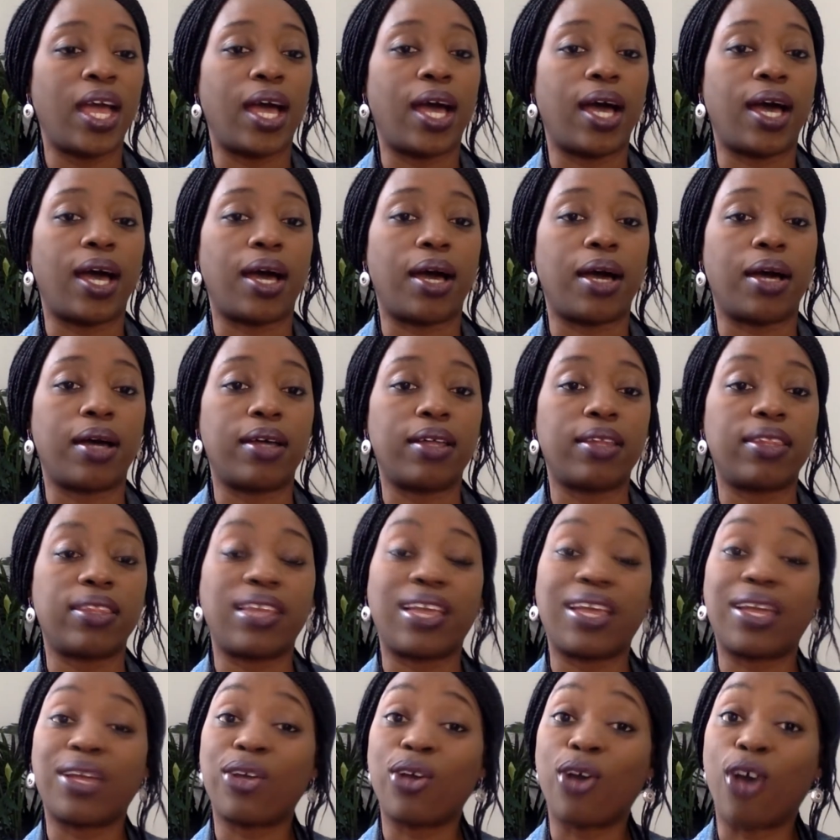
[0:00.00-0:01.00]

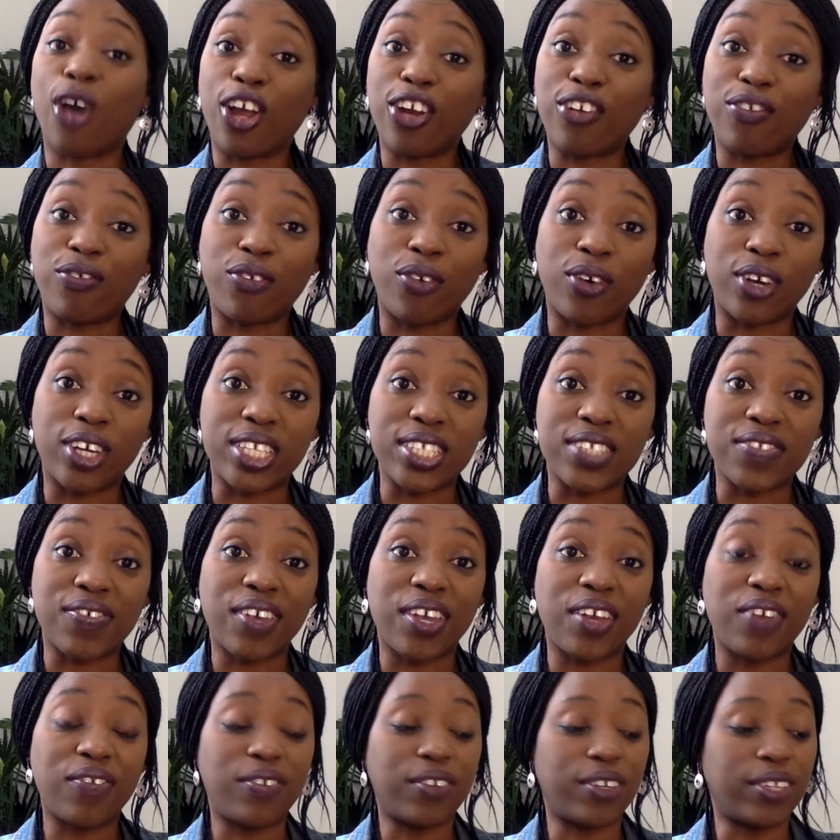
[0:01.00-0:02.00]
Thank God for his
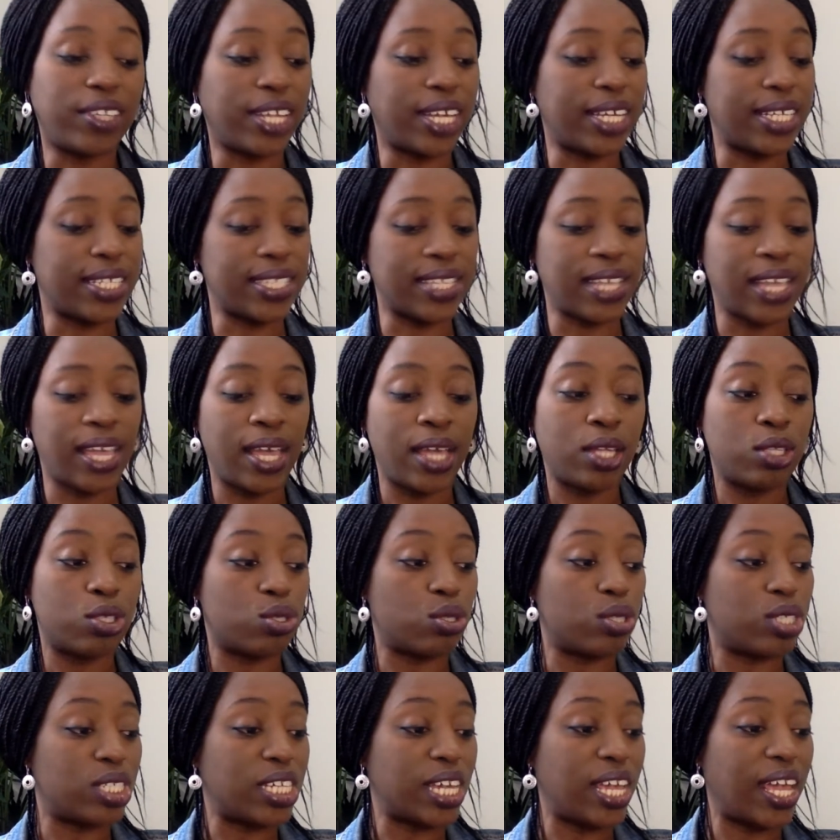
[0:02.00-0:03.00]
faithfulness.
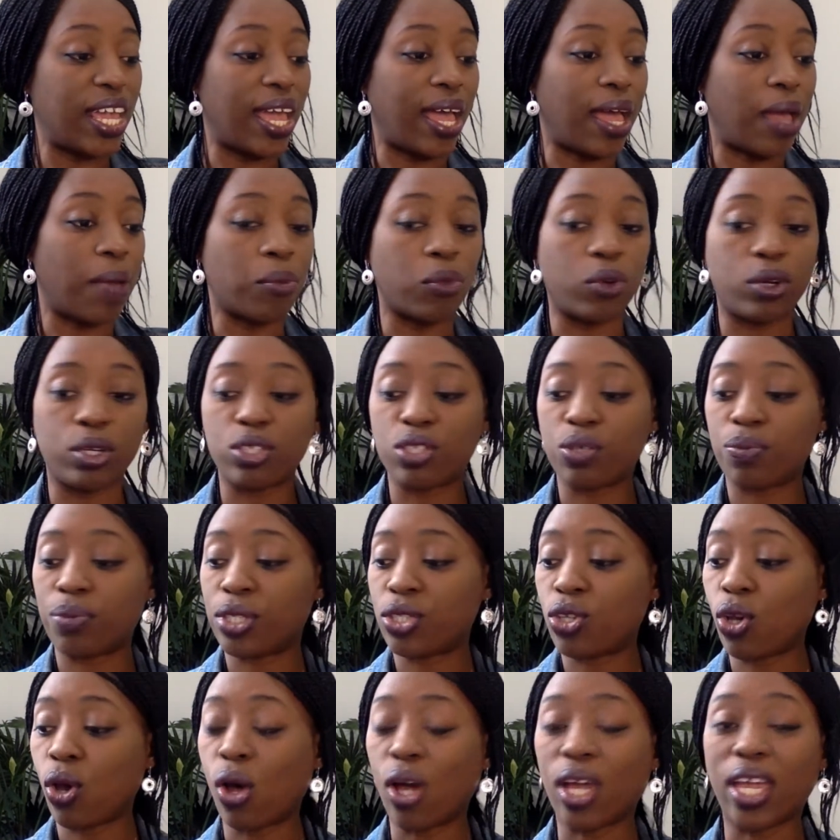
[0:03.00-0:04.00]
Today, I'm going to
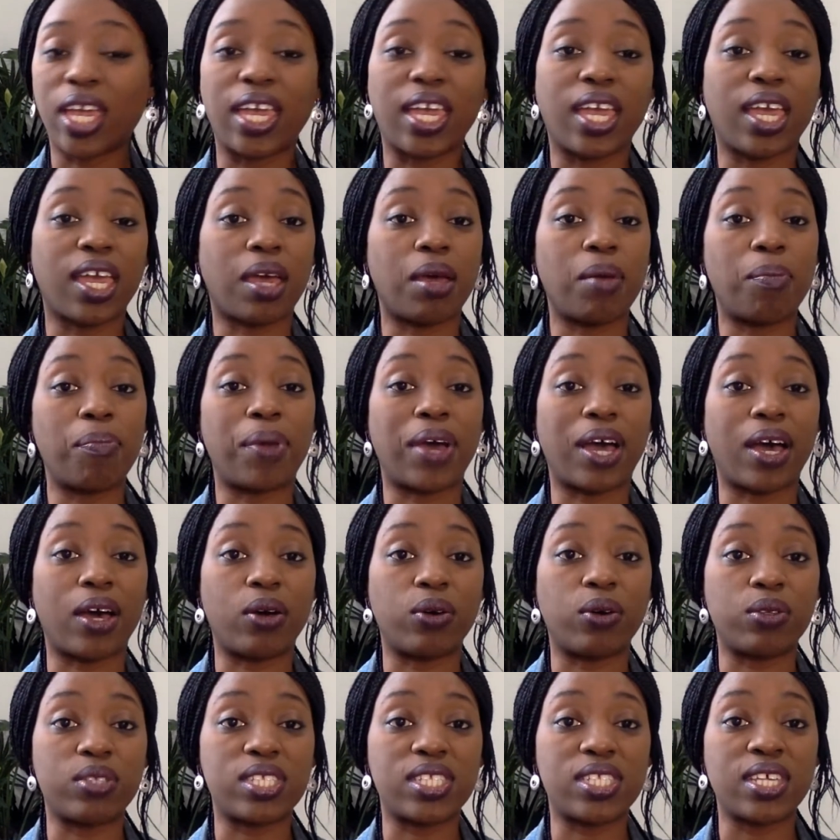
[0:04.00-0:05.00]
be talking
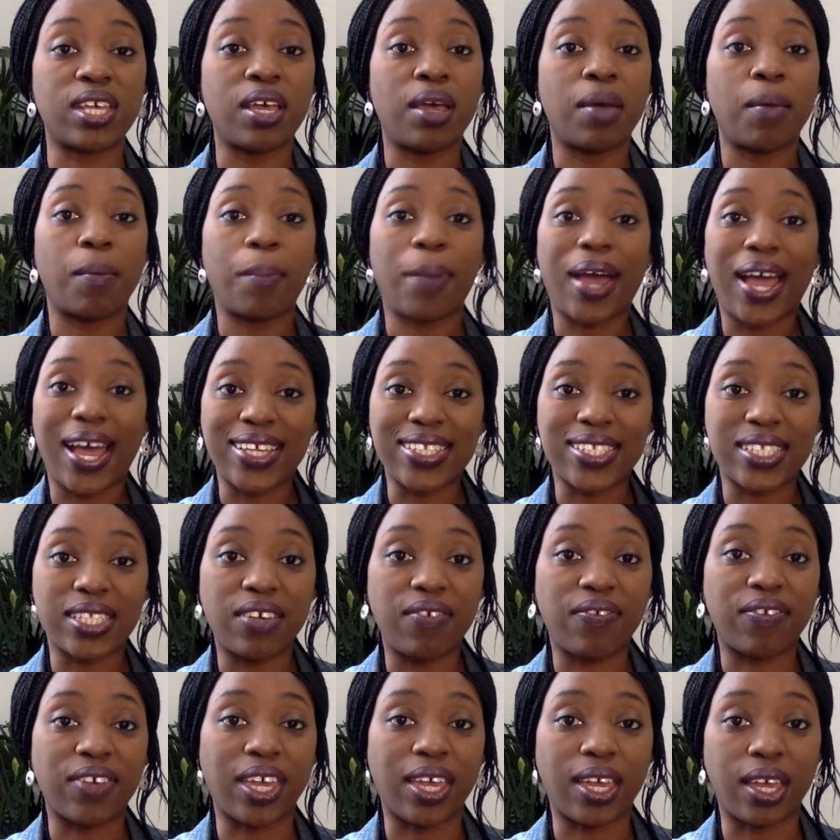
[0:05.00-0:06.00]
about
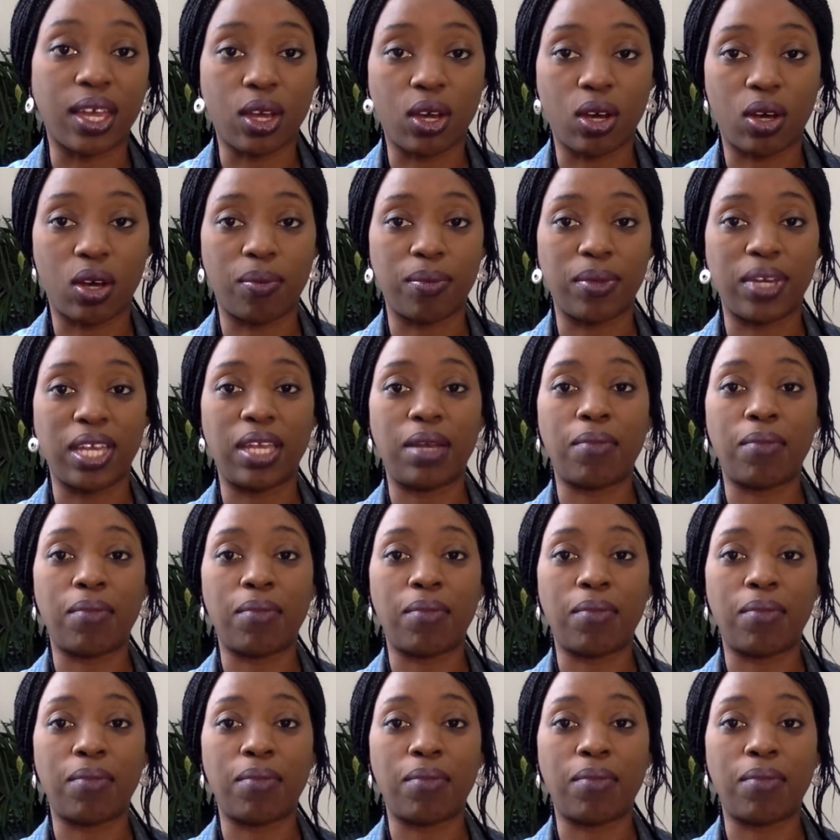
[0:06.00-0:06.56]
passive income.